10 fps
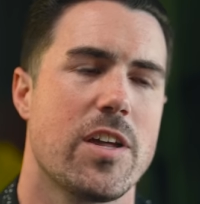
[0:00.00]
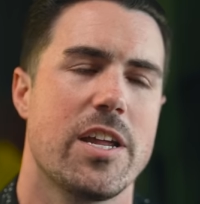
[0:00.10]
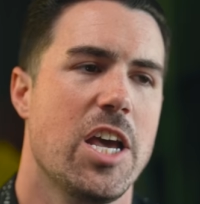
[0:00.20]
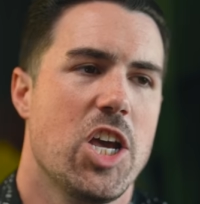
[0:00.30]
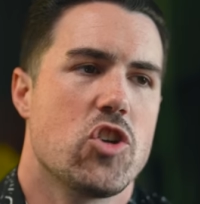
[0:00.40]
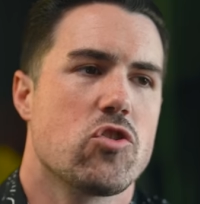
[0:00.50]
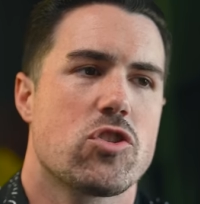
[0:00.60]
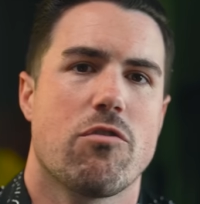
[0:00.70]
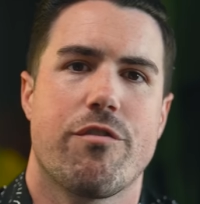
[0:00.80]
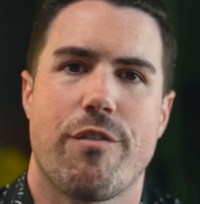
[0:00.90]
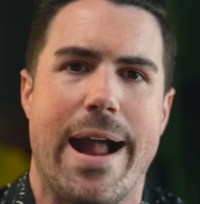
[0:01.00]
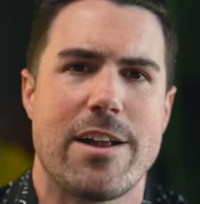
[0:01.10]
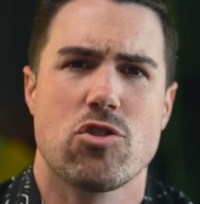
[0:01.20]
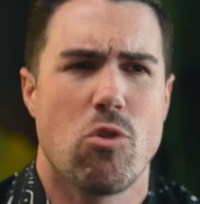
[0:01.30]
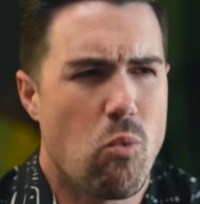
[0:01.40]
that you're so
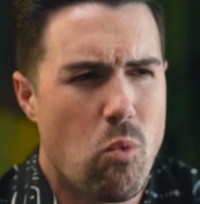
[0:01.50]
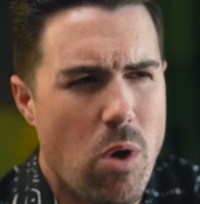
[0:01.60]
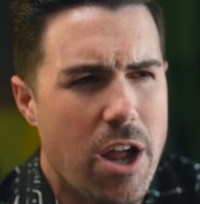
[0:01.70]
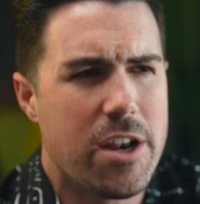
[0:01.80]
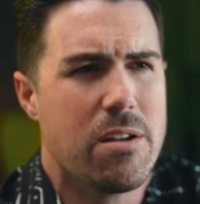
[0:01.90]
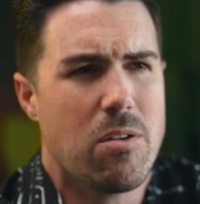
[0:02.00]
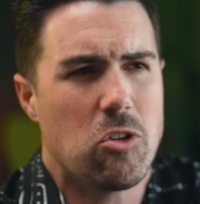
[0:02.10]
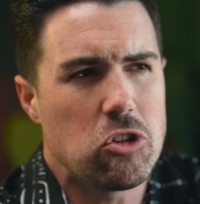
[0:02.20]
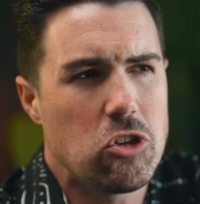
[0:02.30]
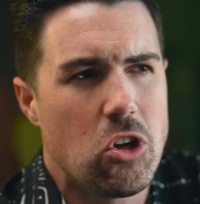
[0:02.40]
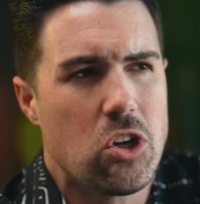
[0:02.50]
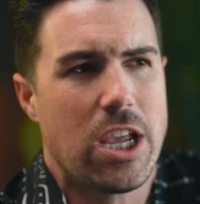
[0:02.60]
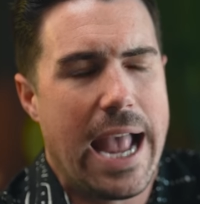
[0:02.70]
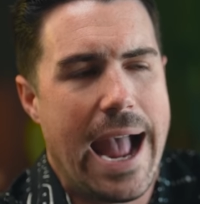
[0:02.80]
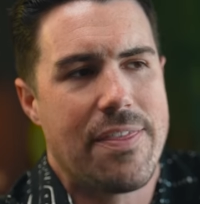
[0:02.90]
fragile, one
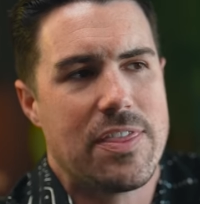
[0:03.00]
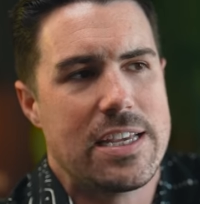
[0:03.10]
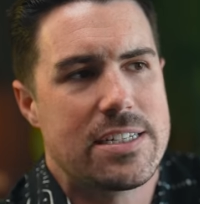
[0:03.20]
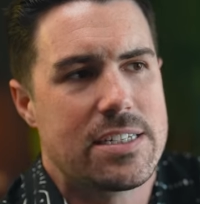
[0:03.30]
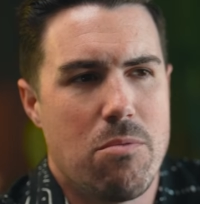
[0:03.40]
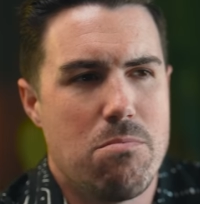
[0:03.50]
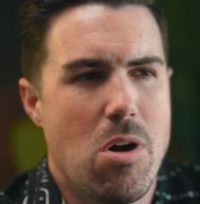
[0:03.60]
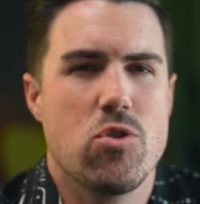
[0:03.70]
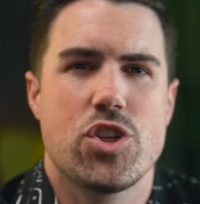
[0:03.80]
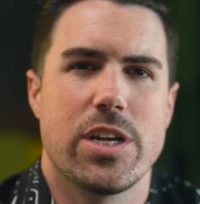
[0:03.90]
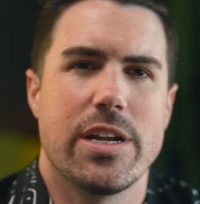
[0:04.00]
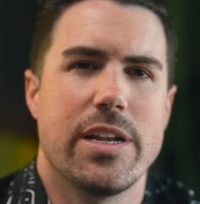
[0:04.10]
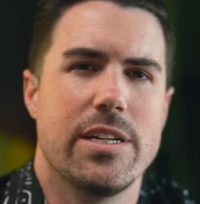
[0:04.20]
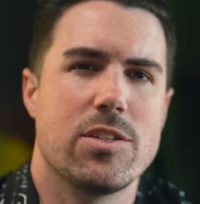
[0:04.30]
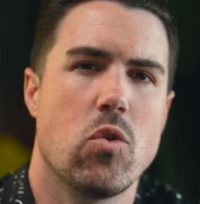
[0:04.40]
look at this
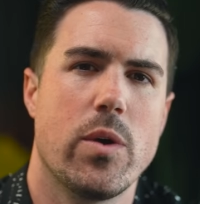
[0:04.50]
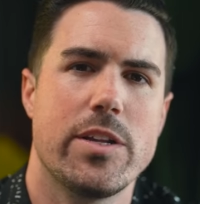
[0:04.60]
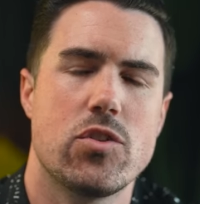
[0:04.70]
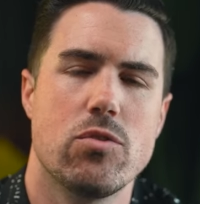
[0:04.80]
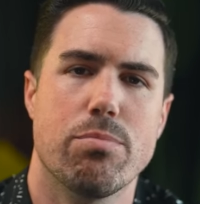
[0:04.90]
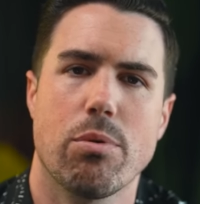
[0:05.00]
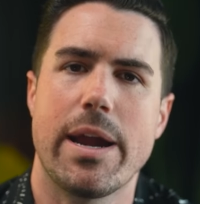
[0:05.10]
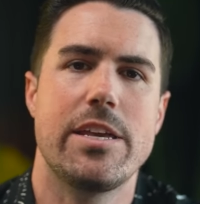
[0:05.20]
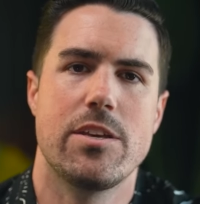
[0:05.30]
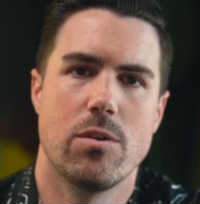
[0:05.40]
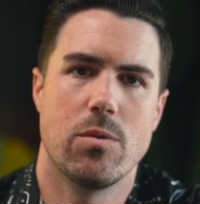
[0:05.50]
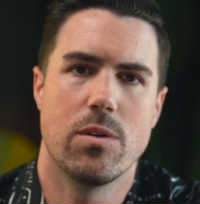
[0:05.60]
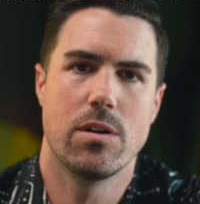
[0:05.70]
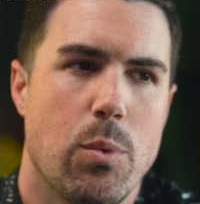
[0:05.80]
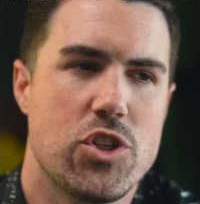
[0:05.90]
emotion is going to break you.
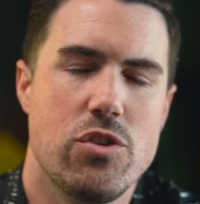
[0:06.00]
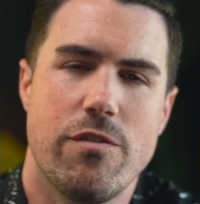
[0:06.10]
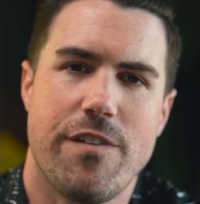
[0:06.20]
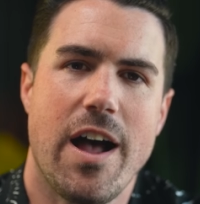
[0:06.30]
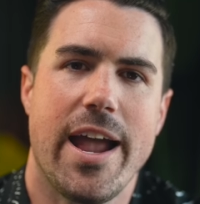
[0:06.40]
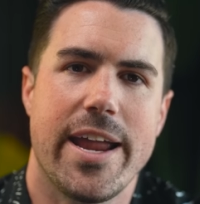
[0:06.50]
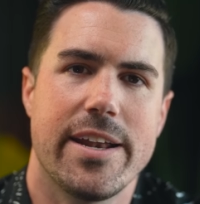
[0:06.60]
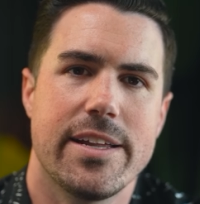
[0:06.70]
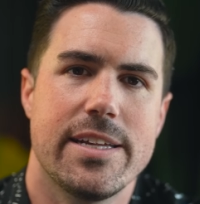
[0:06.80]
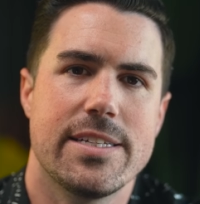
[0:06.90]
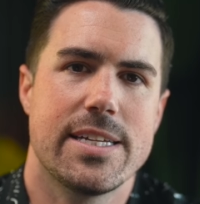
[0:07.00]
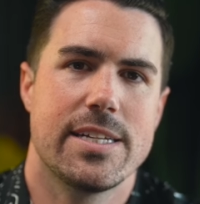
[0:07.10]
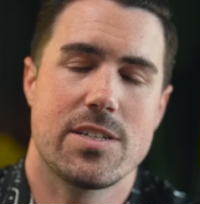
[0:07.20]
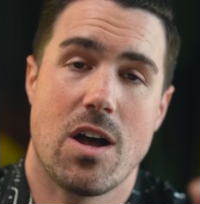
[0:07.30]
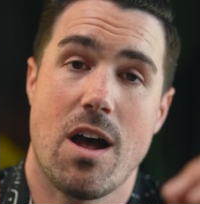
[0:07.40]
But what you find is that
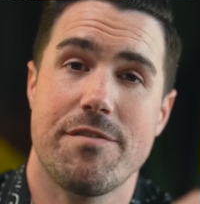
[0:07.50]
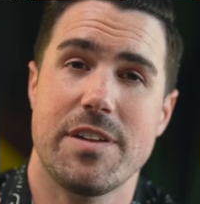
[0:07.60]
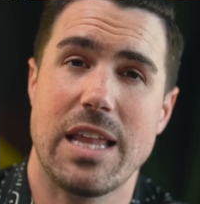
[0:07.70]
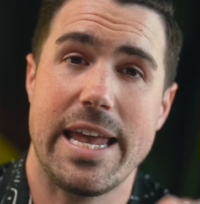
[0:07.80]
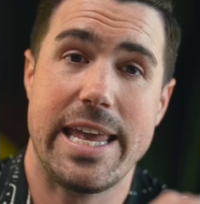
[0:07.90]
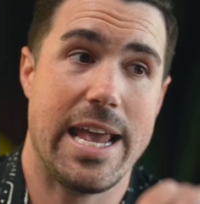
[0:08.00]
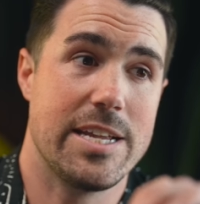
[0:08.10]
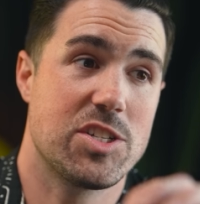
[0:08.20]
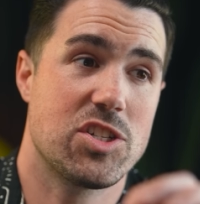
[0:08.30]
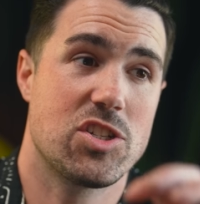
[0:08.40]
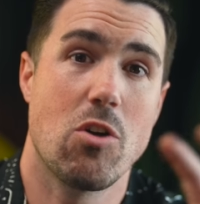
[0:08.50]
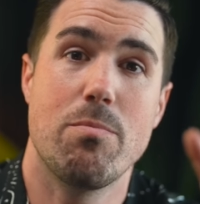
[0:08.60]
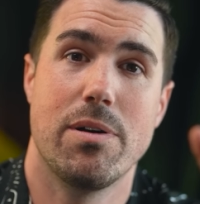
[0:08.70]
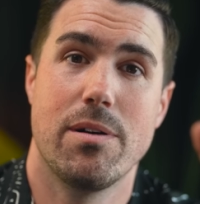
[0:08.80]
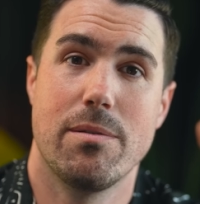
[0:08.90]
it's often like a
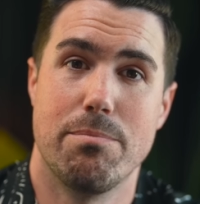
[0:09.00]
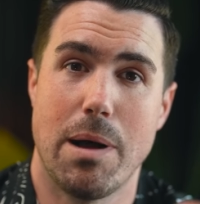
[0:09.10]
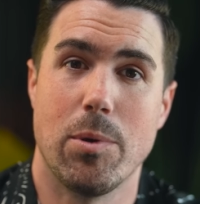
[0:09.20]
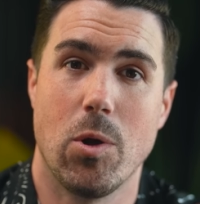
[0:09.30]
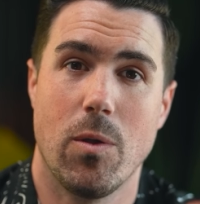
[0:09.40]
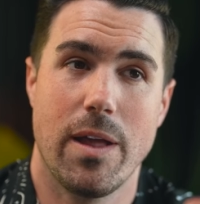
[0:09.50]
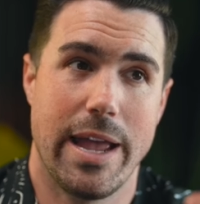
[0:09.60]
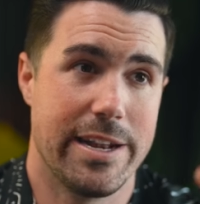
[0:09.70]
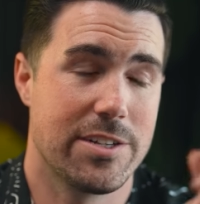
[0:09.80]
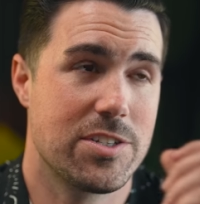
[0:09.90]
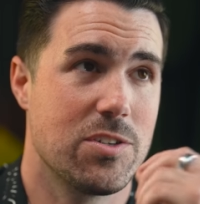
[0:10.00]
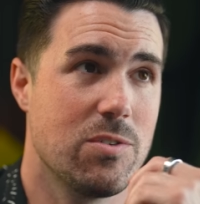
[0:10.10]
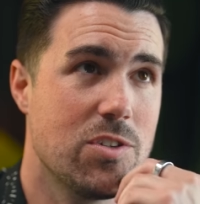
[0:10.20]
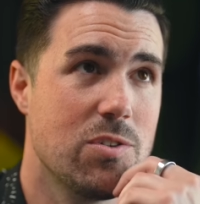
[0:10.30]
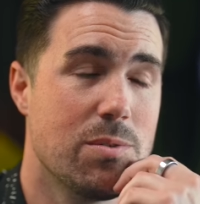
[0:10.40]
soap bubble. And as
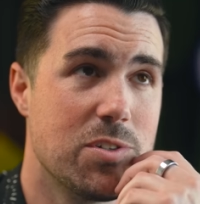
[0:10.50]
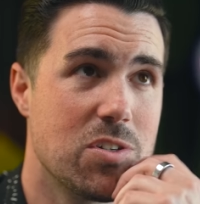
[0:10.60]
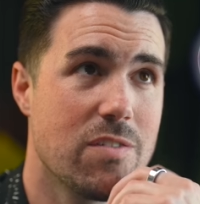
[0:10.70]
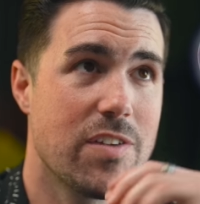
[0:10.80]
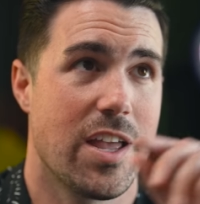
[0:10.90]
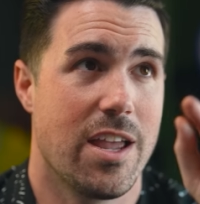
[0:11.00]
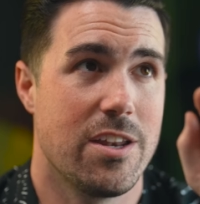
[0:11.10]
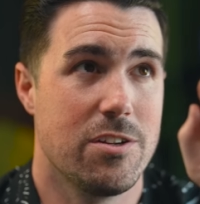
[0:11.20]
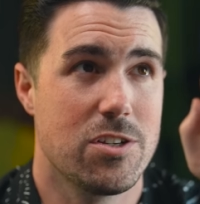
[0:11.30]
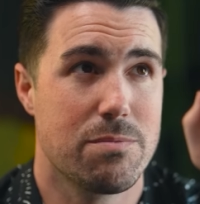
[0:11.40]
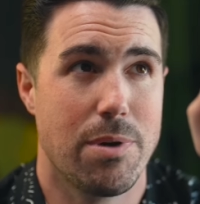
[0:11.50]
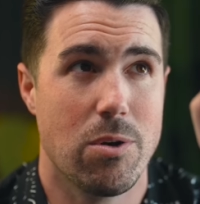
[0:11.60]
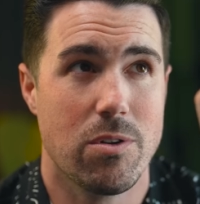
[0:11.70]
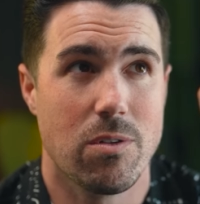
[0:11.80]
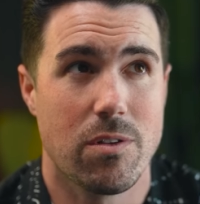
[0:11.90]
soon as you observe it and you just
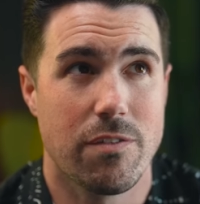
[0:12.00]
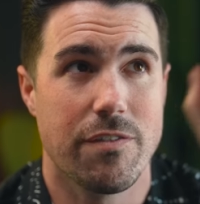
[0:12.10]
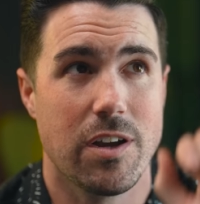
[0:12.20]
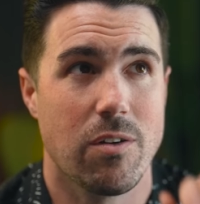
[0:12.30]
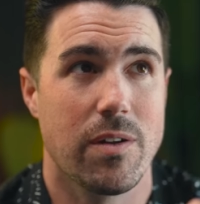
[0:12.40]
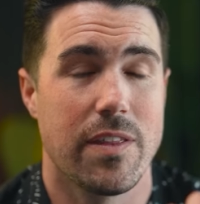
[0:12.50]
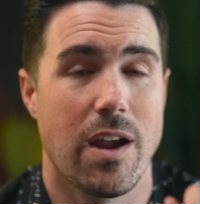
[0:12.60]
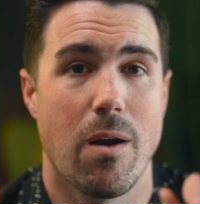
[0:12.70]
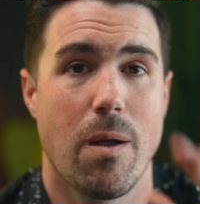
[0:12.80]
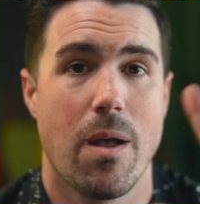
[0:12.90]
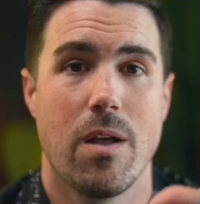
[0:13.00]
poke your little finger in there,